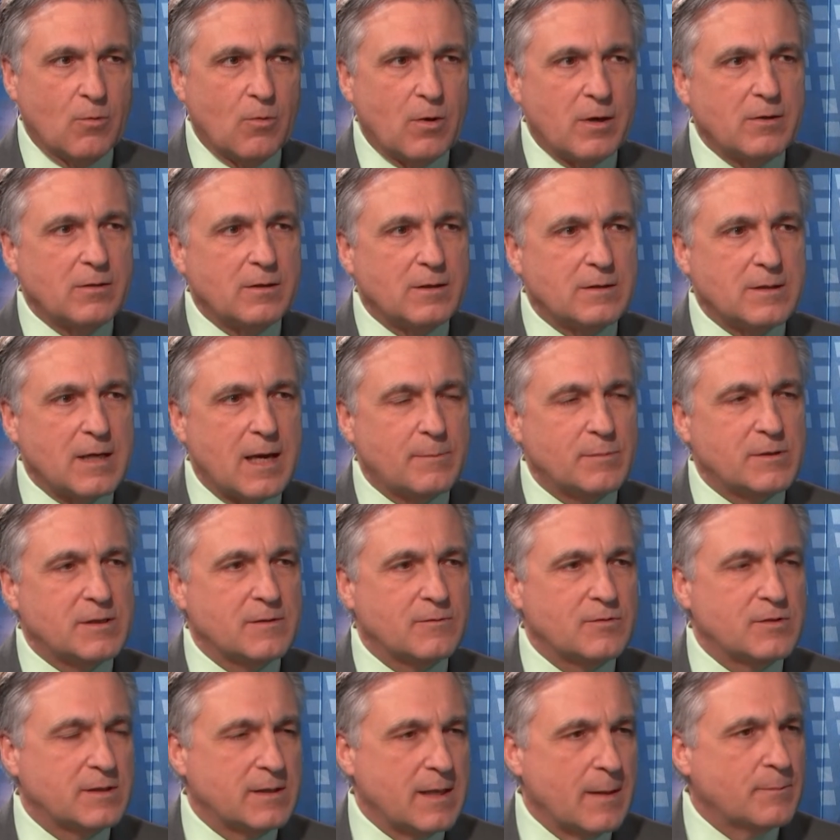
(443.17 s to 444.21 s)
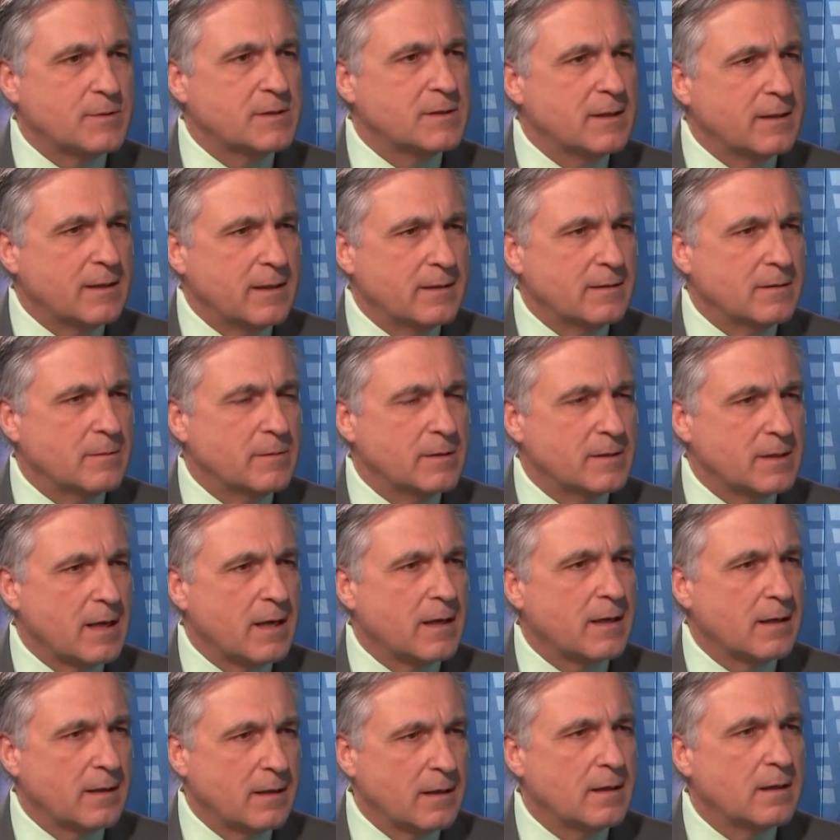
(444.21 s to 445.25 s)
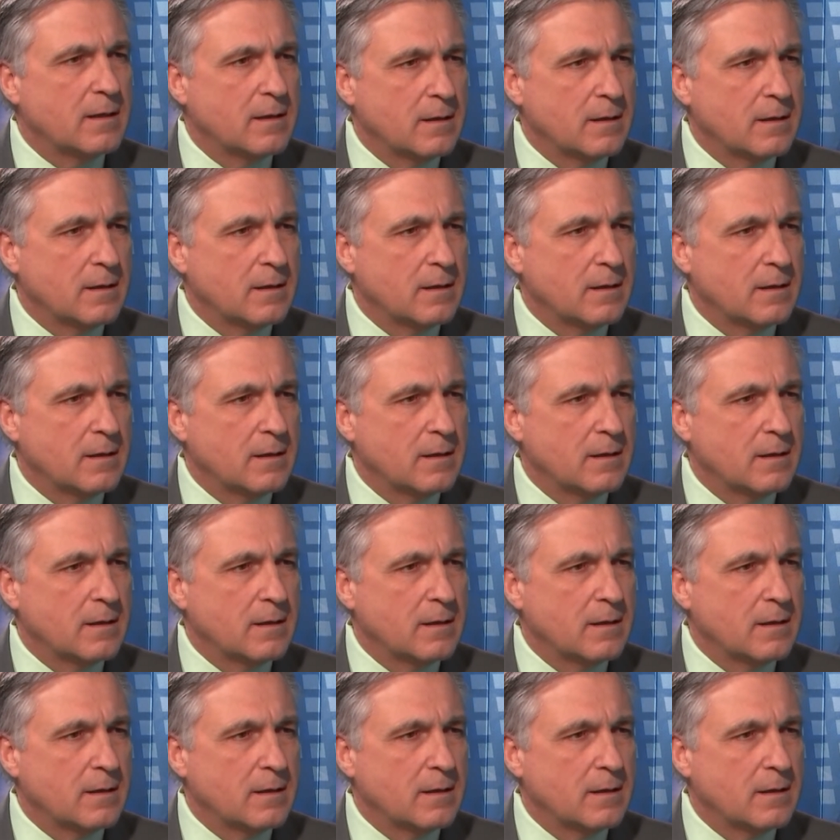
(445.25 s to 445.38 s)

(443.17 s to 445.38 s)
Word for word: What are the types of steps that need to be taken?